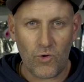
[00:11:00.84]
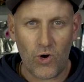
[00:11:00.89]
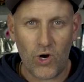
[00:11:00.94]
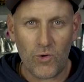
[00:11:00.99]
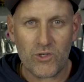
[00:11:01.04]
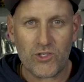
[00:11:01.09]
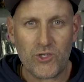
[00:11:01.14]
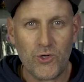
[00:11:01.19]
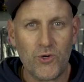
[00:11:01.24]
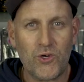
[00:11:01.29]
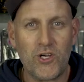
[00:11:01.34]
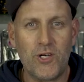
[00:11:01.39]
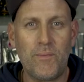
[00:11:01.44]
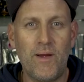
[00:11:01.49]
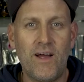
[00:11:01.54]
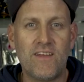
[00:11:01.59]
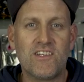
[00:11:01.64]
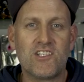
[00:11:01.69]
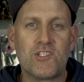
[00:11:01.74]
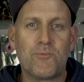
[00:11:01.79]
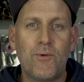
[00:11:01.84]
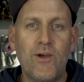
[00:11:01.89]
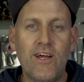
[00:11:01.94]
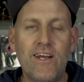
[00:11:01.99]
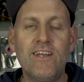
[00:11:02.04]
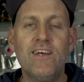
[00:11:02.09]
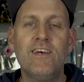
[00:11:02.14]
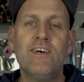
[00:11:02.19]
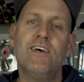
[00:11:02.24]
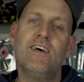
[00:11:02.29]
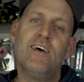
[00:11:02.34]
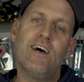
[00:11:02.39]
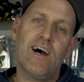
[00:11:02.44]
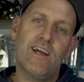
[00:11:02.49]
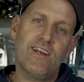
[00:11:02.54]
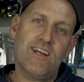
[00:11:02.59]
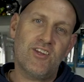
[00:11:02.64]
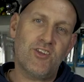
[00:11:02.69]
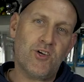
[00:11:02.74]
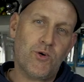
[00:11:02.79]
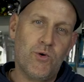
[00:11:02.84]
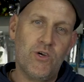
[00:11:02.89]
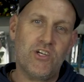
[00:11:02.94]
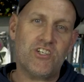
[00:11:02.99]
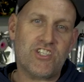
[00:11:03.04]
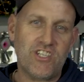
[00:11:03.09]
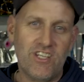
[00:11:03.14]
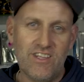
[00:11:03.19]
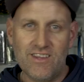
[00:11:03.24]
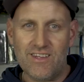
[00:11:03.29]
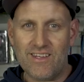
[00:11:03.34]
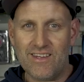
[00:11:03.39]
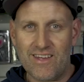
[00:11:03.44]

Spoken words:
while we're talking about the spread, another question